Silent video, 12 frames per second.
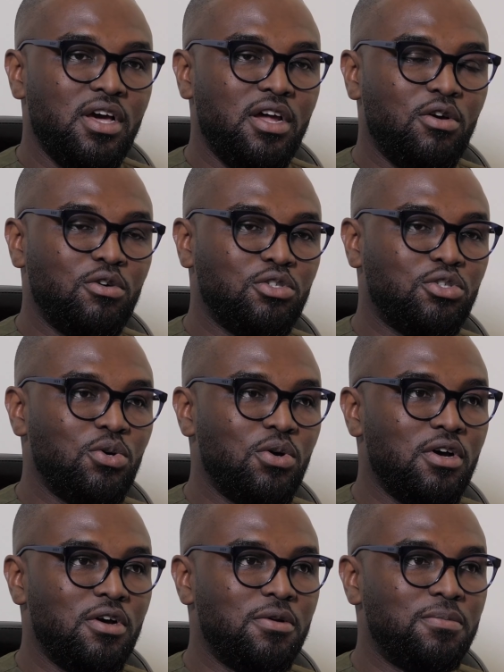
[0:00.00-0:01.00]
and
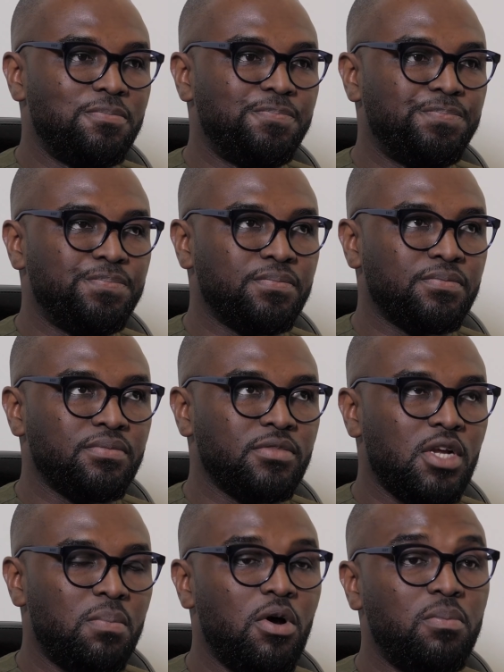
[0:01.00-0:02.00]
also um,
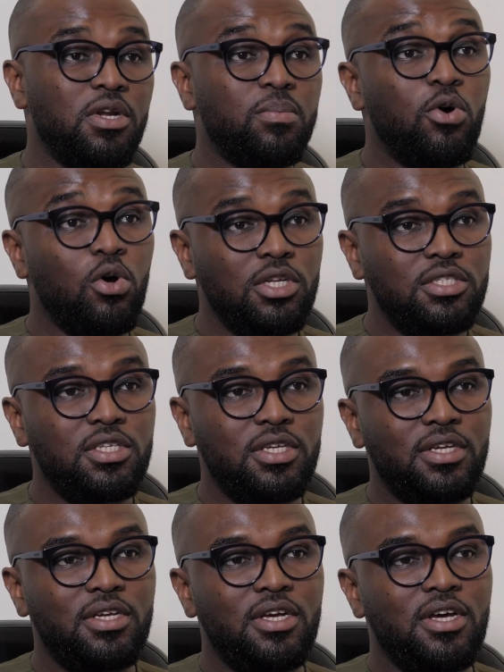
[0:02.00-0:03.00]
public policy.